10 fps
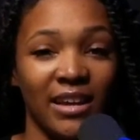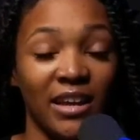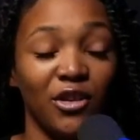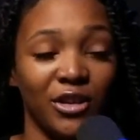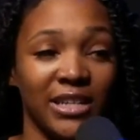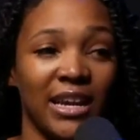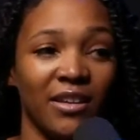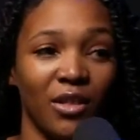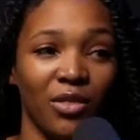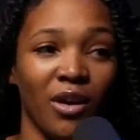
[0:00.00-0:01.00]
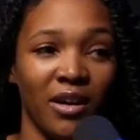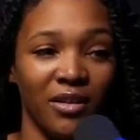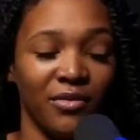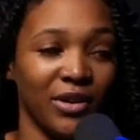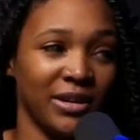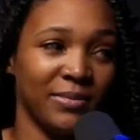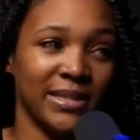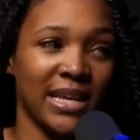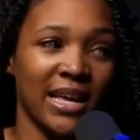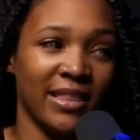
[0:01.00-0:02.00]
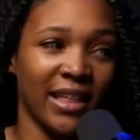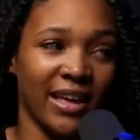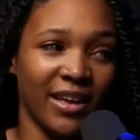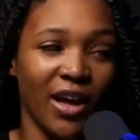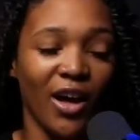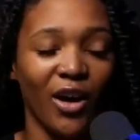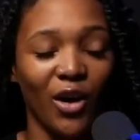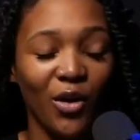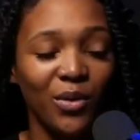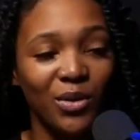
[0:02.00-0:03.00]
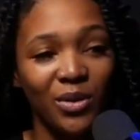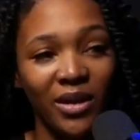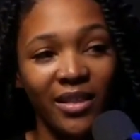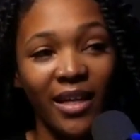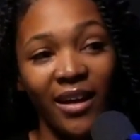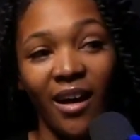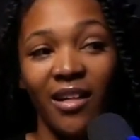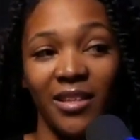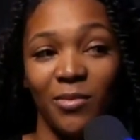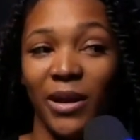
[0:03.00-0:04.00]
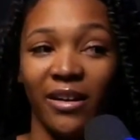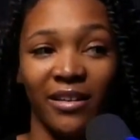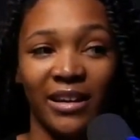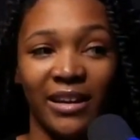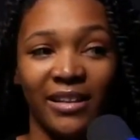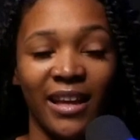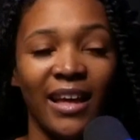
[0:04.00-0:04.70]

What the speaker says: entertained the thought of him saying like, oh, you look like Holly Berry, and